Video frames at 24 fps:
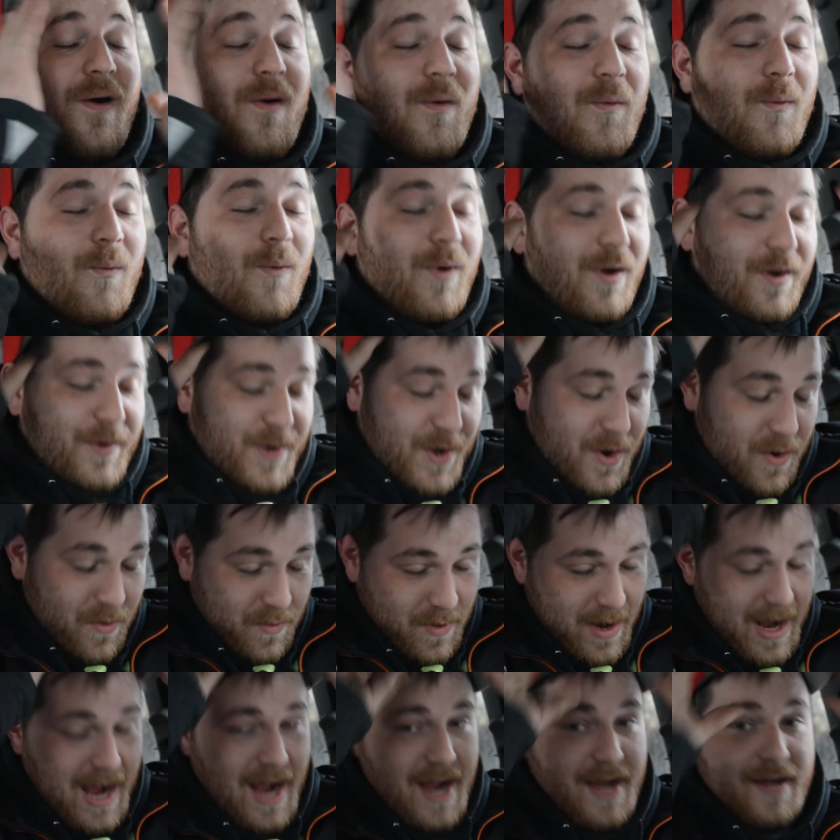want to go
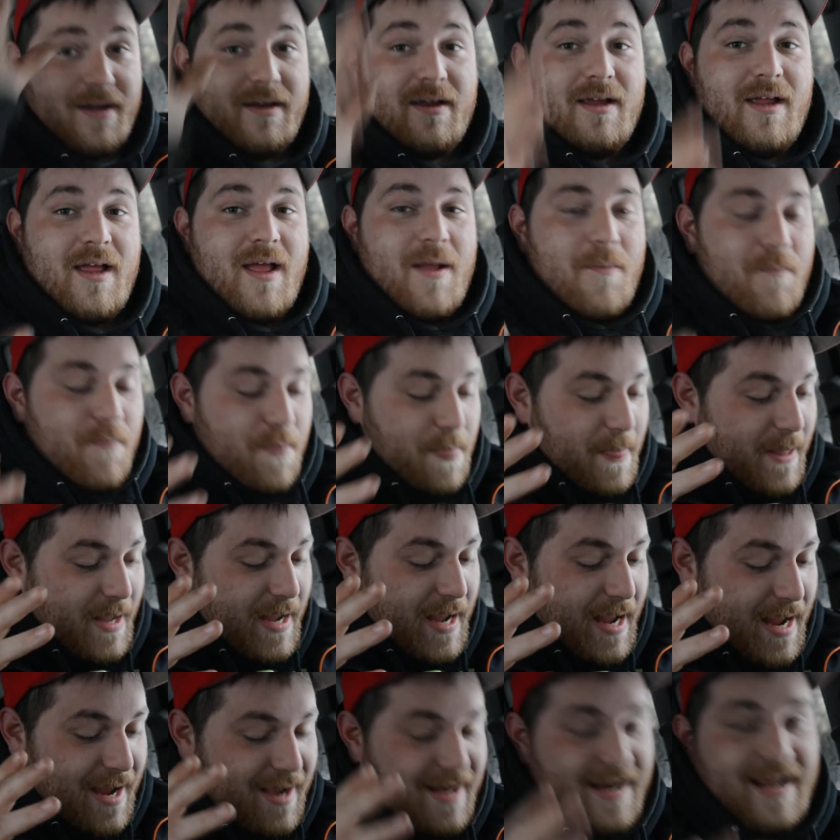ride
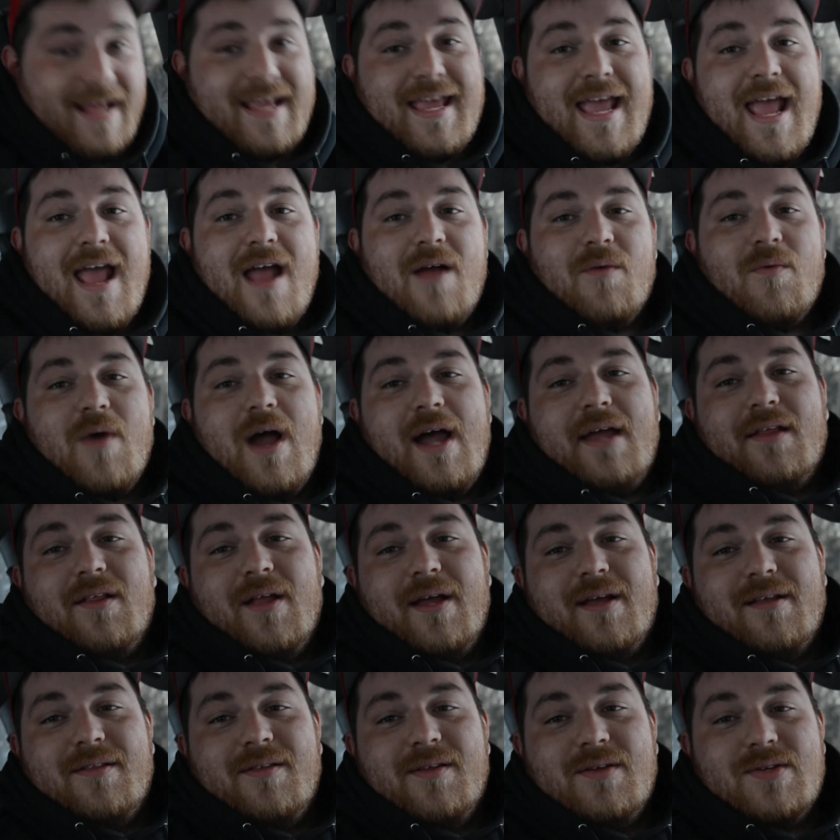and I can't ride
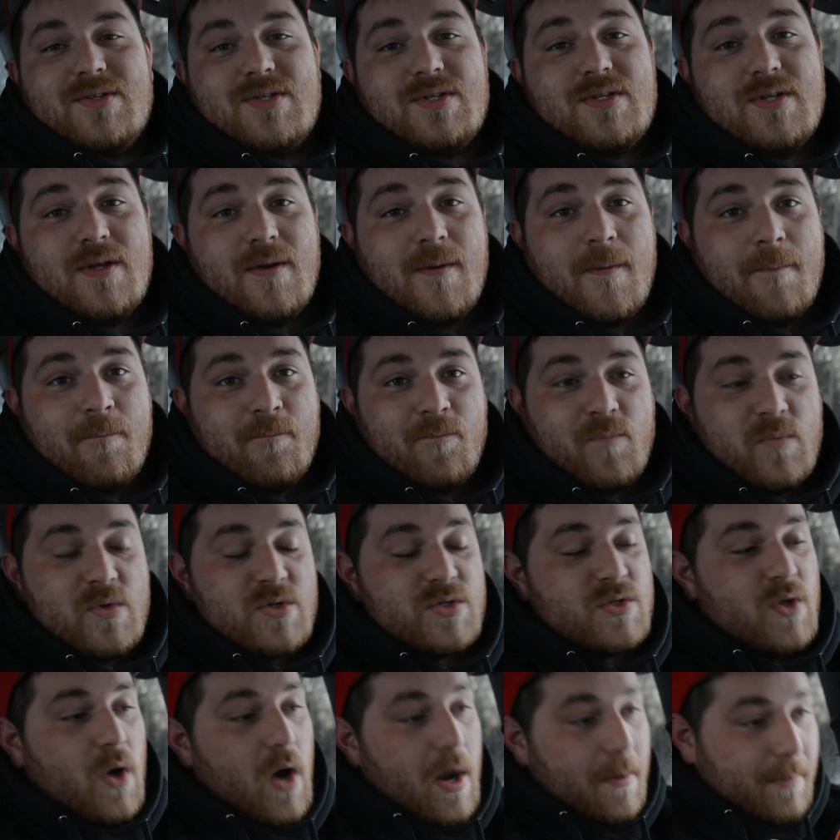like this
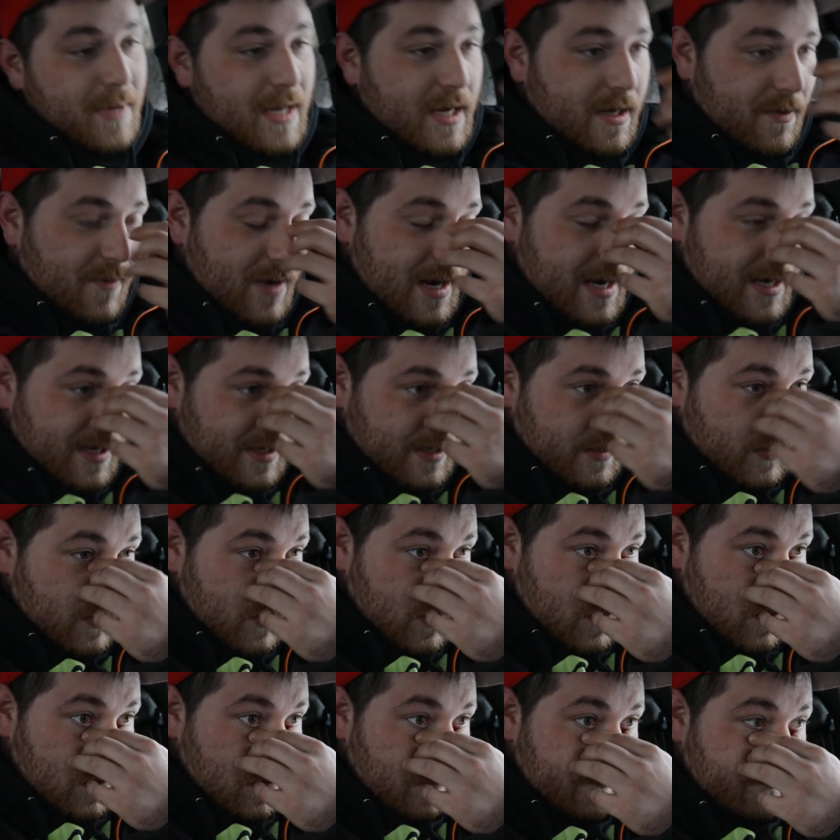so I'm getting ready to
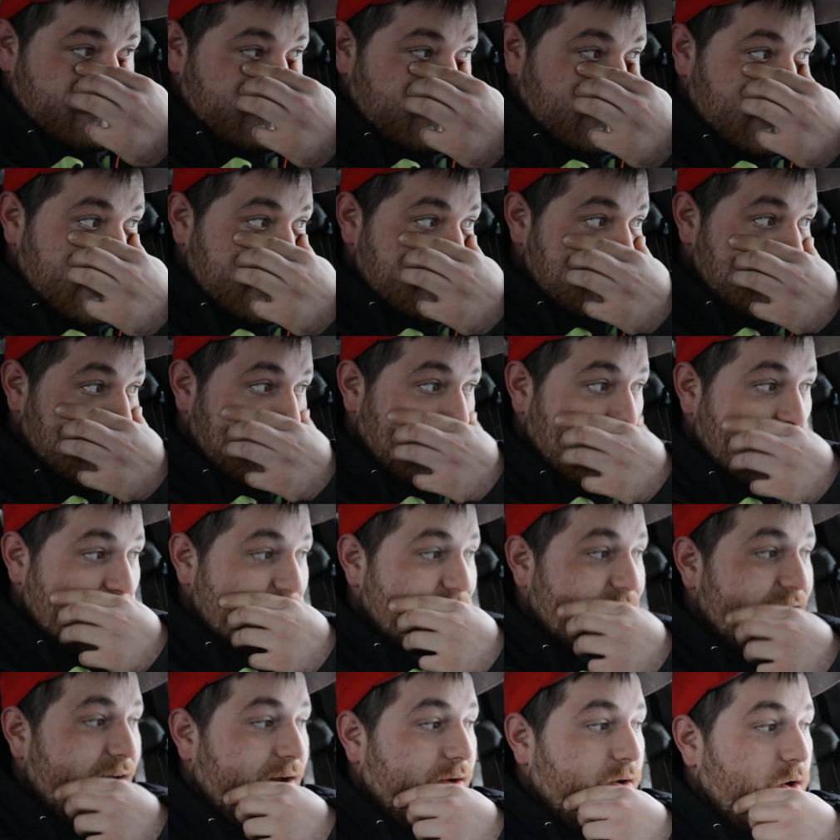go into the
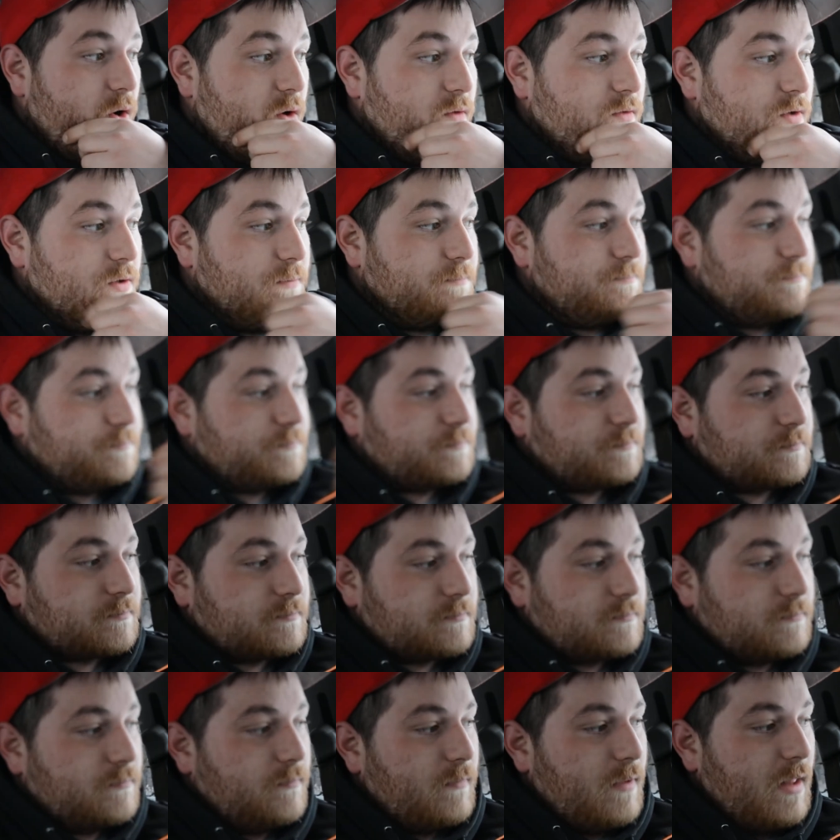next town over
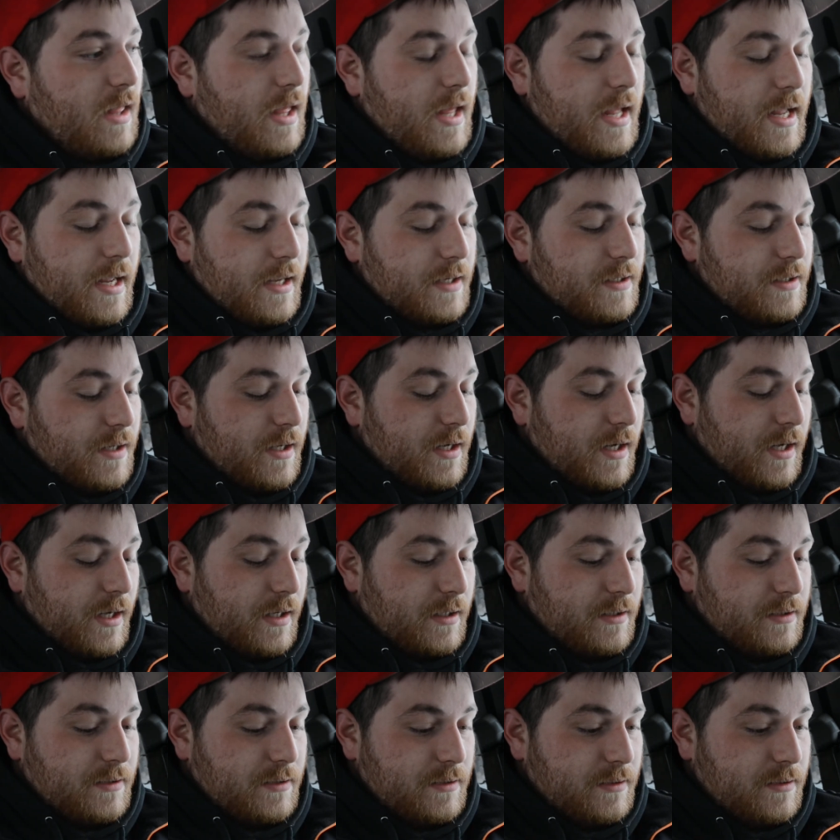and uh,
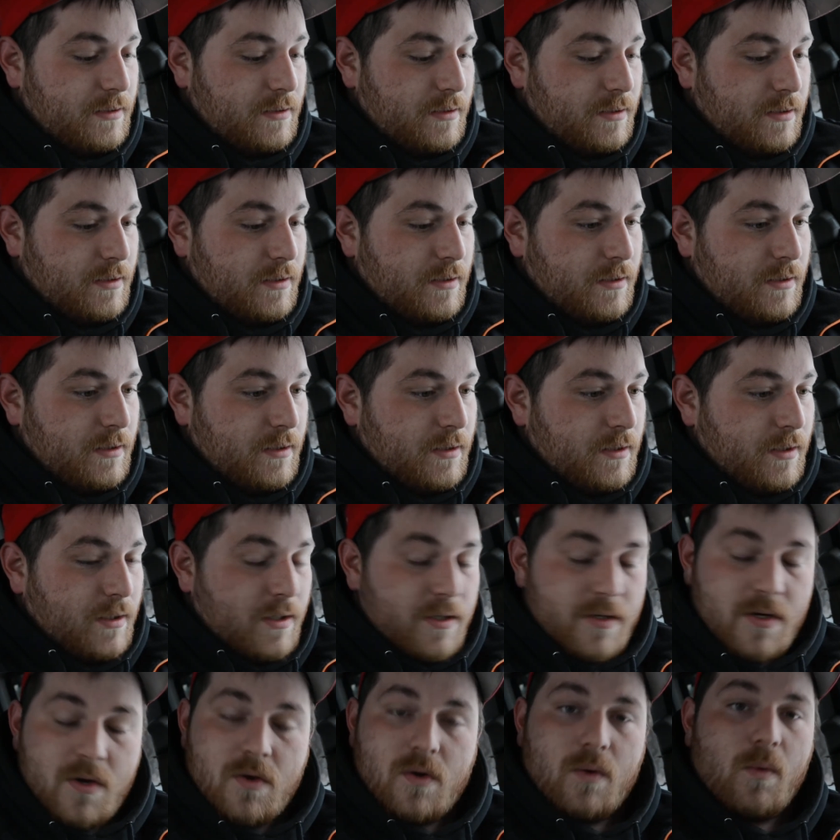
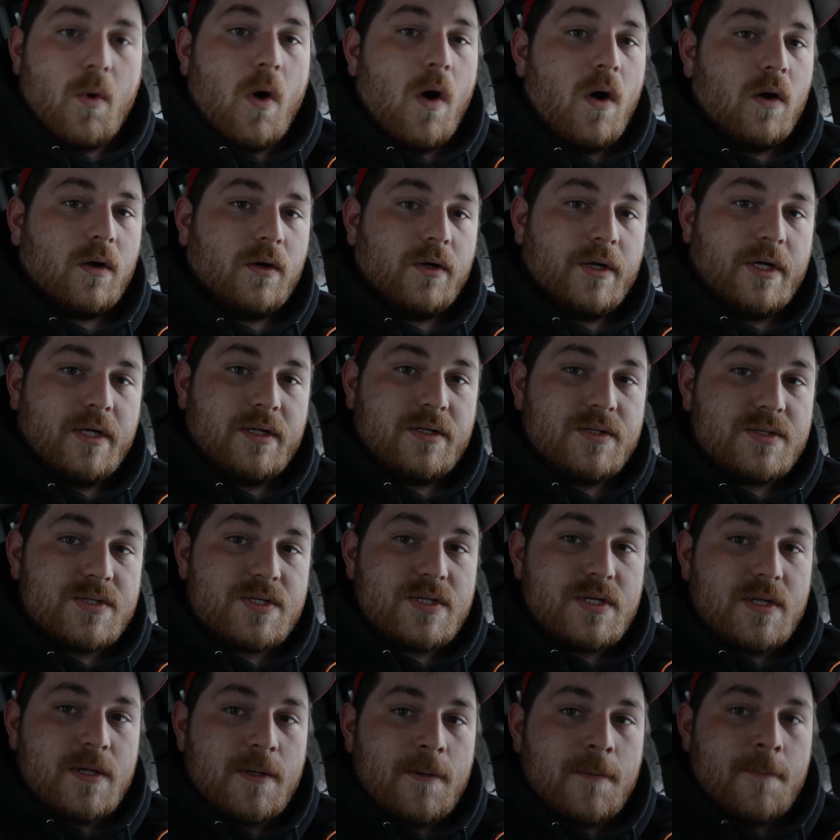go to
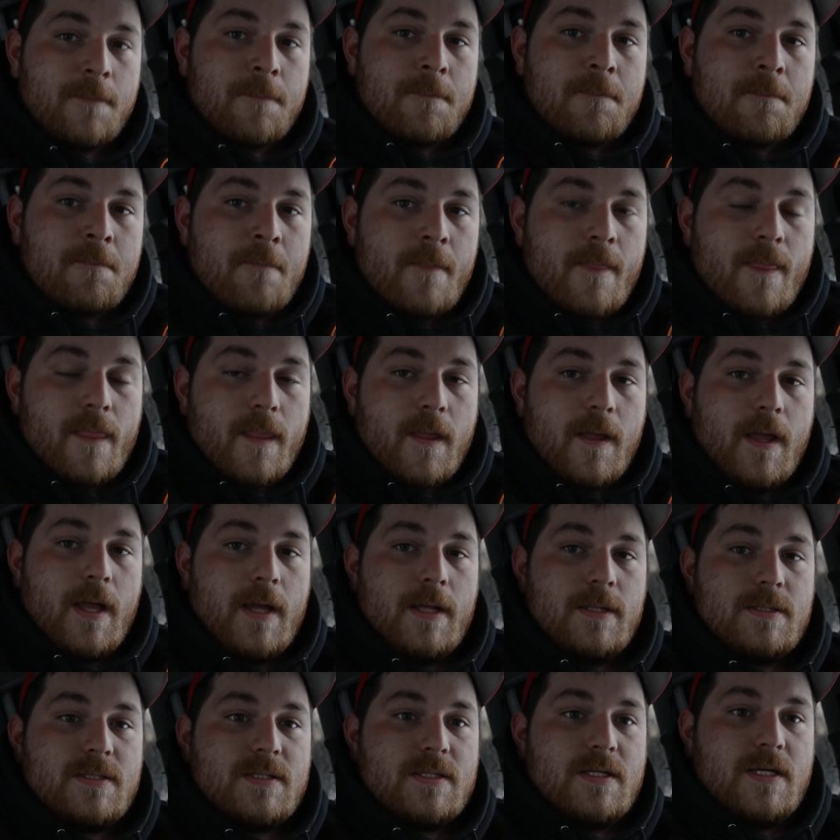Walgreens
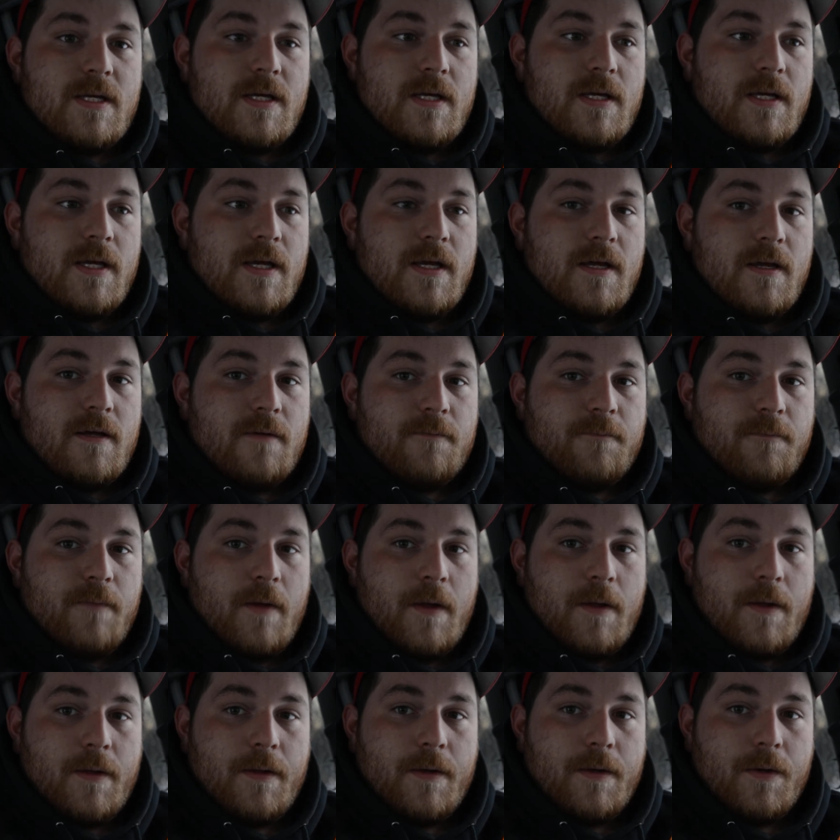and see if
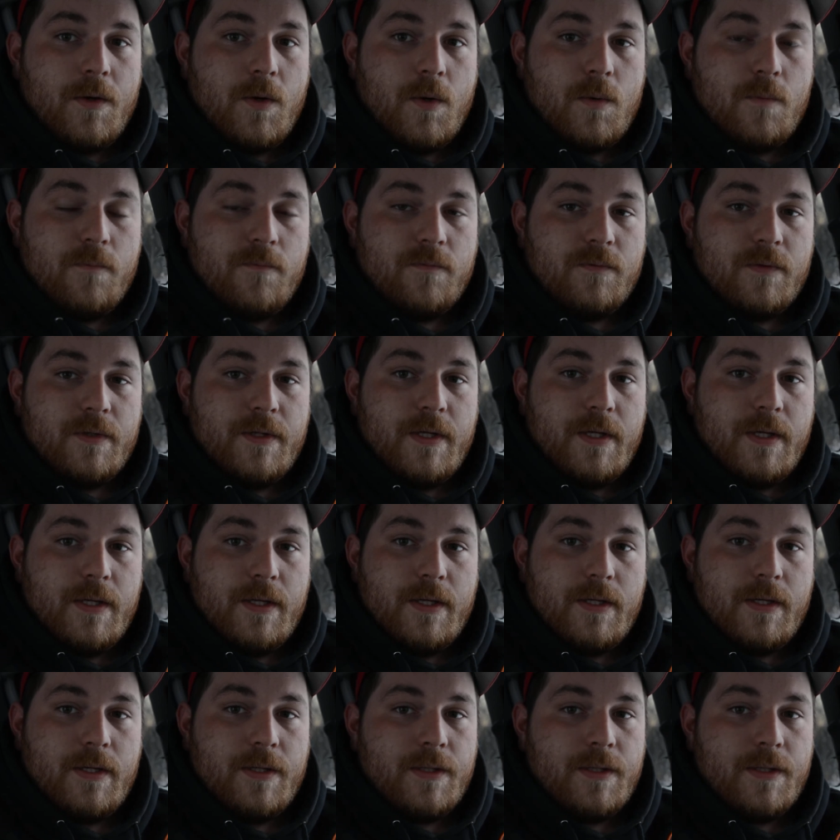hopefully